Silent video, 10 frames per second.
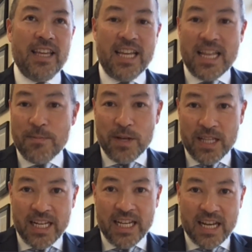the
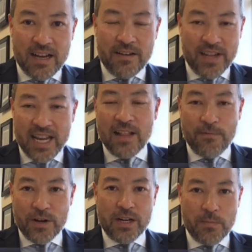inability of the
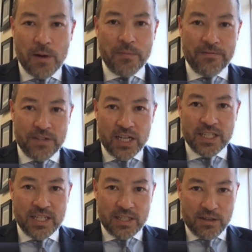California Department of
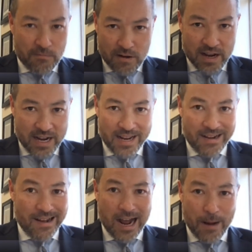Justice to run
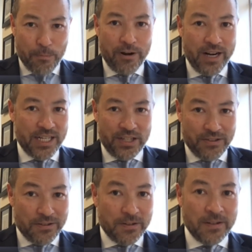an
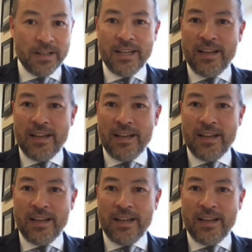operational,